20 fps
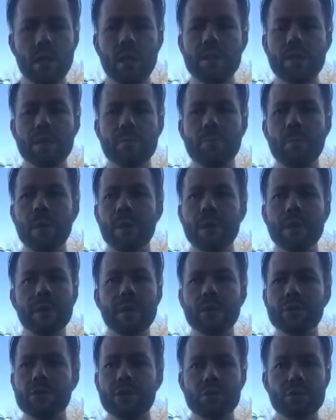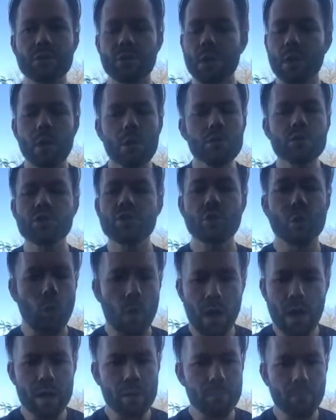The ability to just
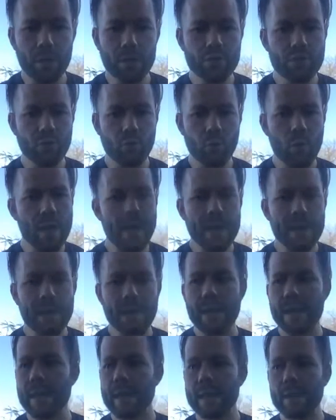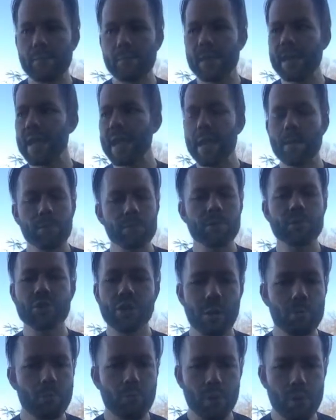squat a bunch of weight and being able to
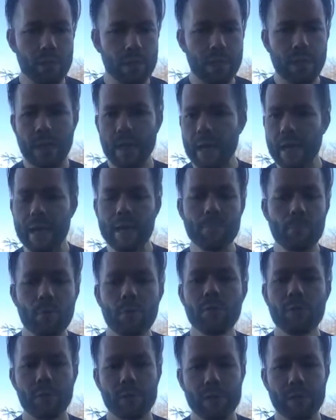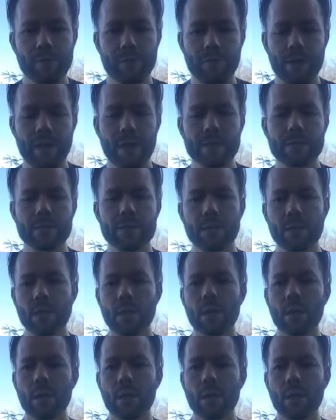jump really high and move really fast